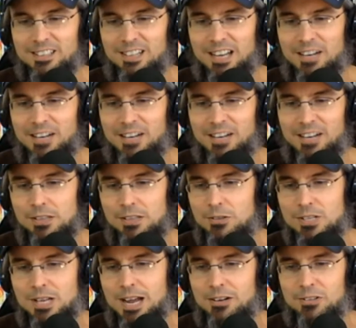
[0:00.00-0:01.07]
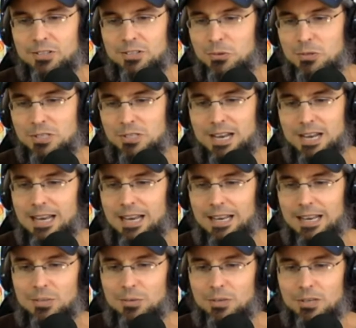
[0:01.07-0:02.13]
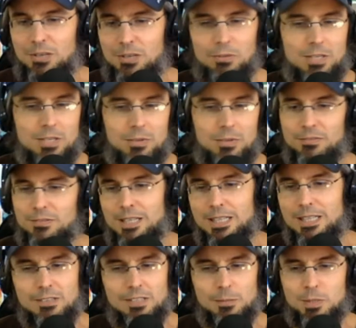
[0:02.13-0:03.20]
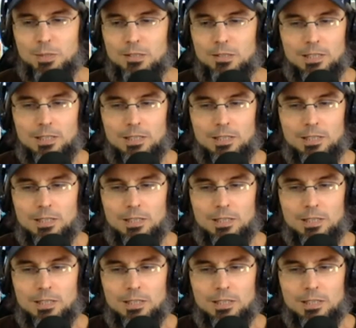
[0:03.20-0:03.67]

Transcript: I know you said there's higher scores than that, like 23, 25 or something.